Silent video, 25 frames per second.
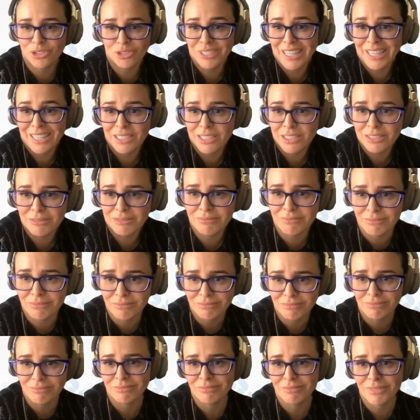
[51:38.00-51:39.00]
Just don't get it.
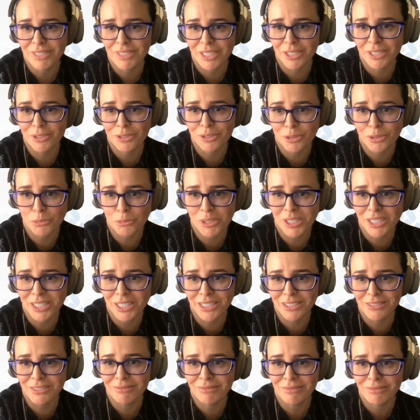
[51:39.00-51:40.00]
I don't know
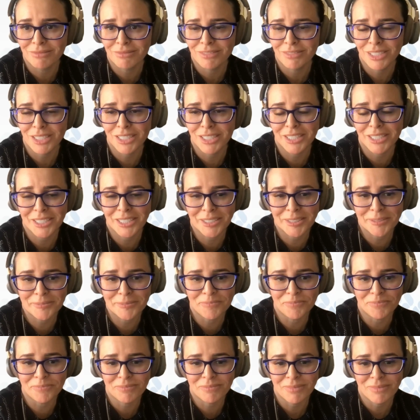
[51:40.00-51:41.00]
why.
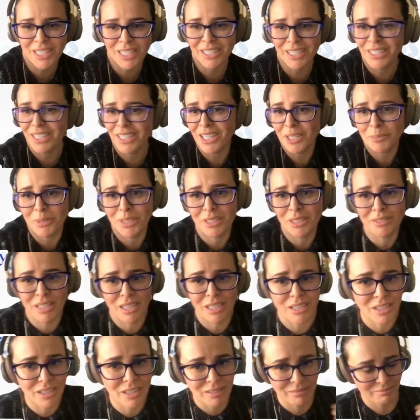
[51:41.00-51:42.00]
And yeah, I
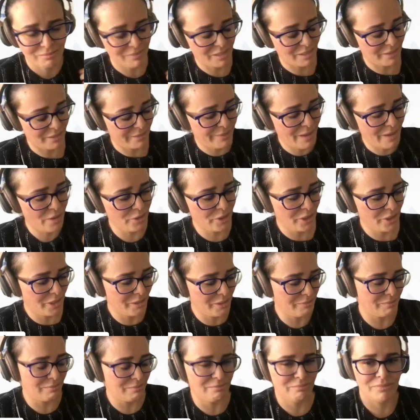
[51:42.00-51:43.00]
mean,
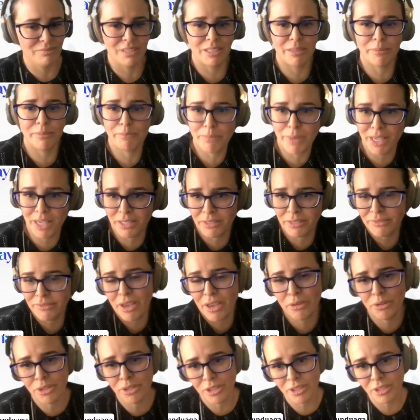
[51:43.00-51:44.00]
the
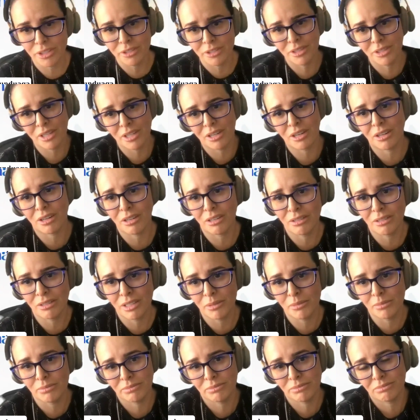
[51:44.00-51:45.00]
best founders
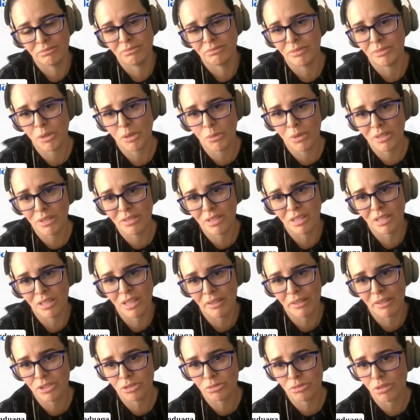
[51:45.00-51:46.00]
are the ones
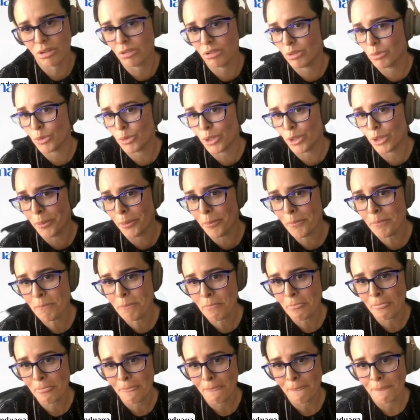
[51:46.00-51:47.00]
that have struggled more.
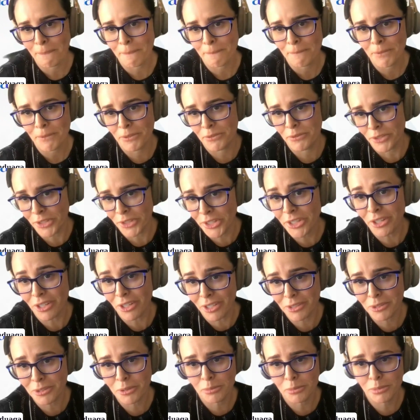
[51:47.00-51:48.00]
It's
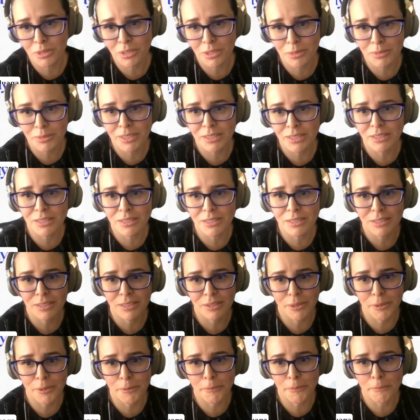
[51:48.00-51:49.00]
very hard to build a
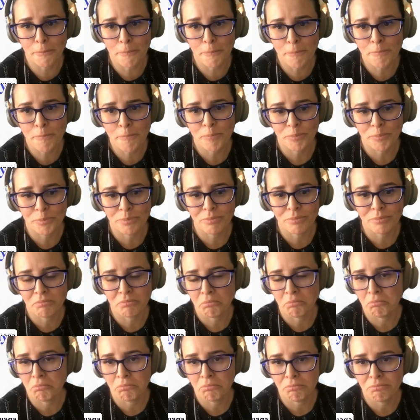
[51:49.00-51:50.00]
business. So
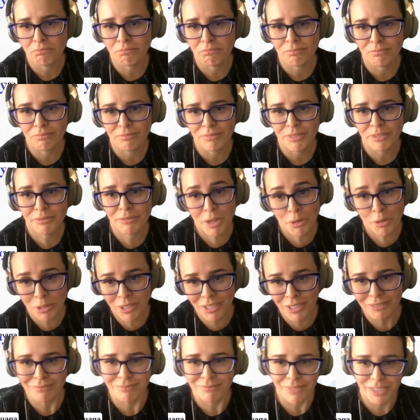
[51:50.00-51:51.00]
if
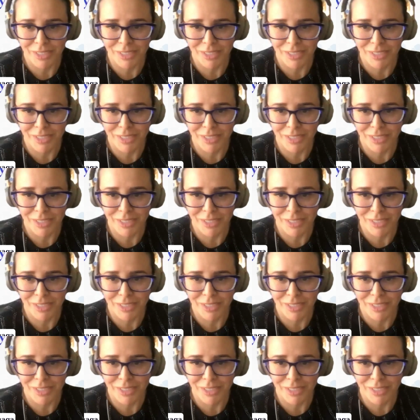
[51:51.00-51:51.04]
I